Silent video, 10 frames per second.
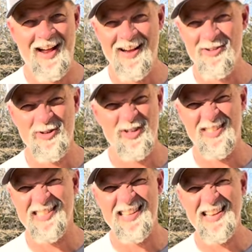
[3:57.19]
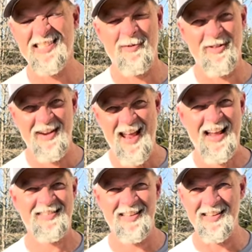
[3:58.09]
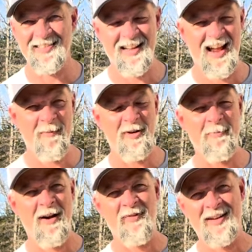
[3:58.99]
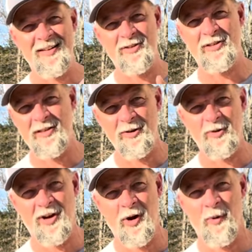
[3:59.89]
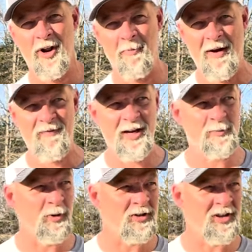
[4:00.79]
And you should see some of the nastiness that happened. As a matter of fact, it's still going on my Facebook